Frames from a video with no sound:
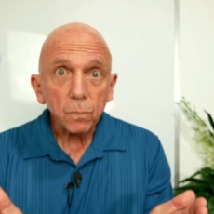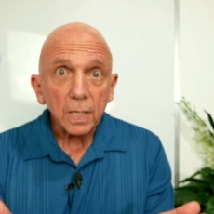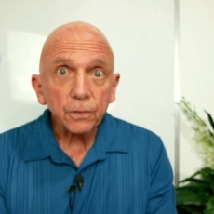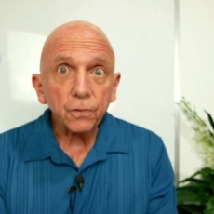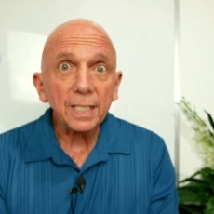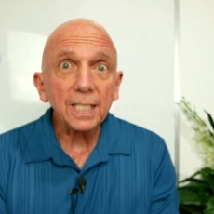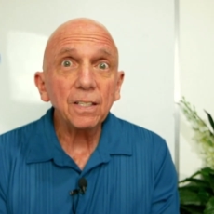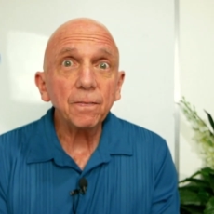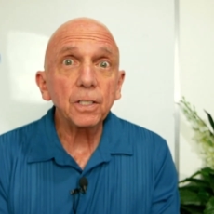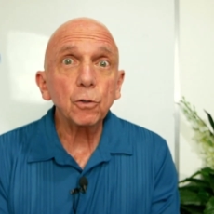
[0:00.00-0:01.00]
It's an
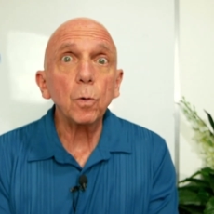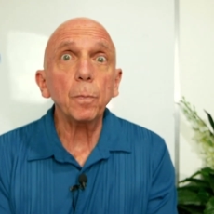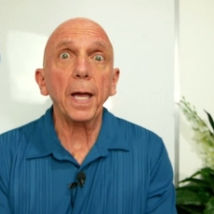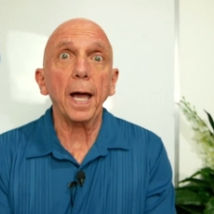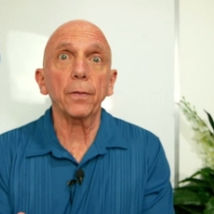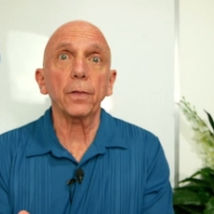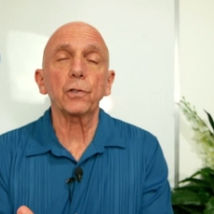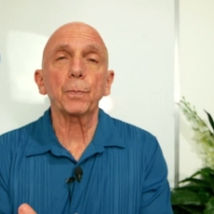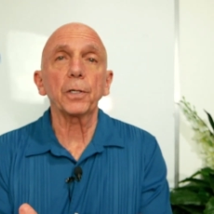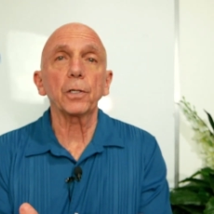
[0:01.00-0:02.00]
individual path, a
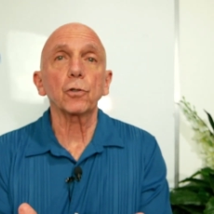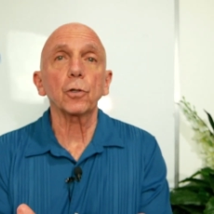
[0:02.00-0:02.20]
spiritual